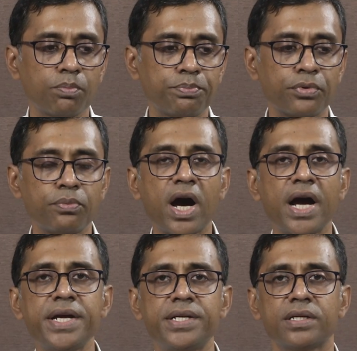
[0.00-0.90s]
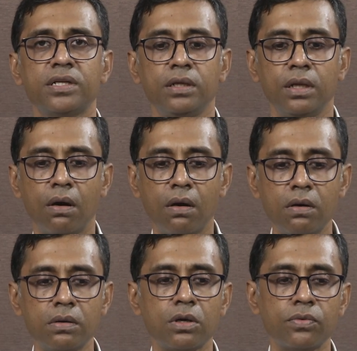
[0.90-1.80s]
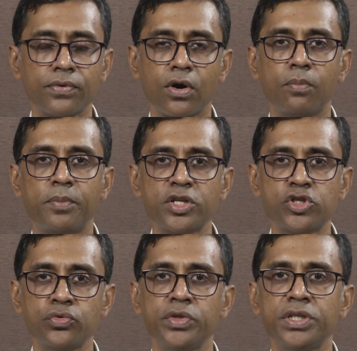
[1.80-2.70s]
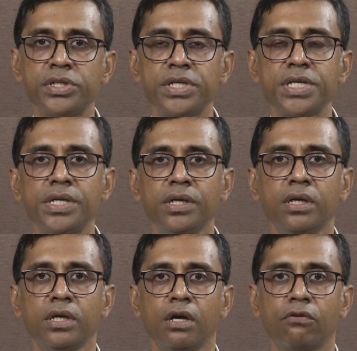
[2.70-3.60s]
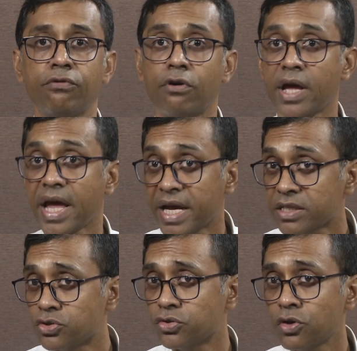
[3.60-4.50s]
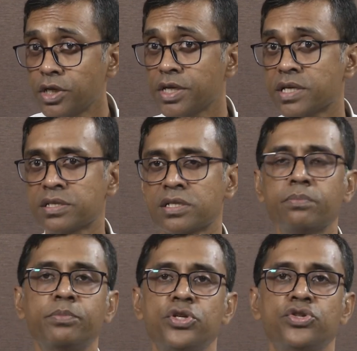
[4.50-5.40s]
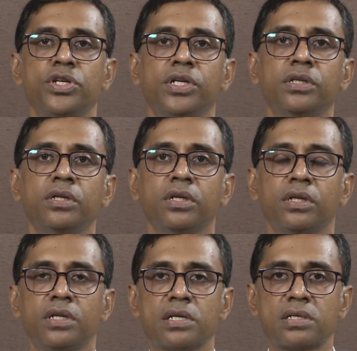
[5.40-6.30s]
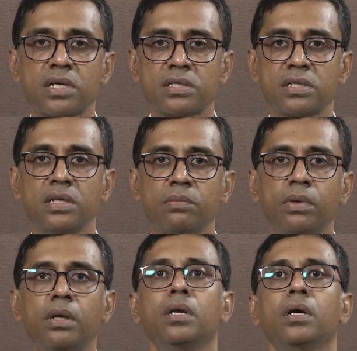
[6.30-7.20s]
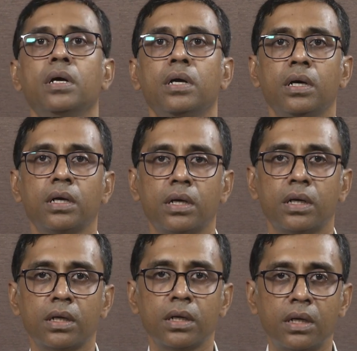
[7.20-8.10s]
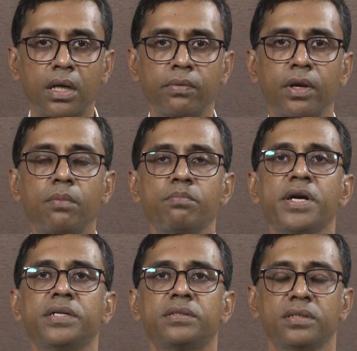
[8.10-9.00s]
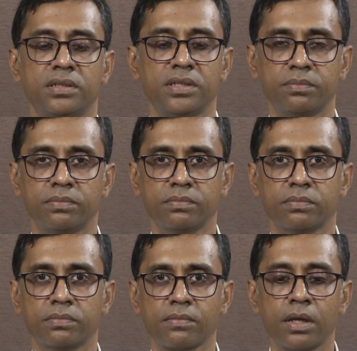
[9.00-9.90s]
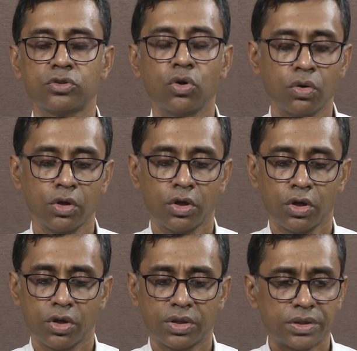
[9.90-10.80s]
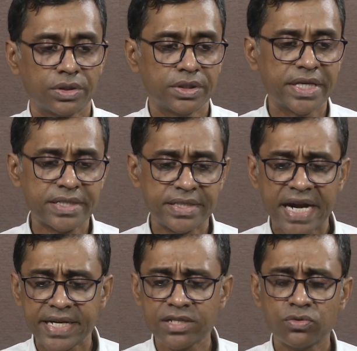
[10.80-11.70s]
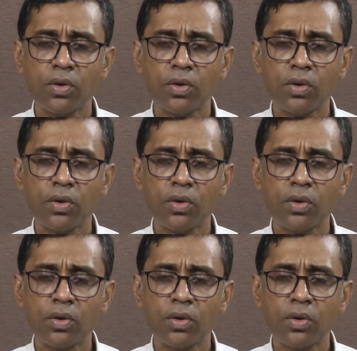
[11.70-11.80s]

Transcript: provide lot of opportunity for actually establishing the sustainable development system. So, that, that is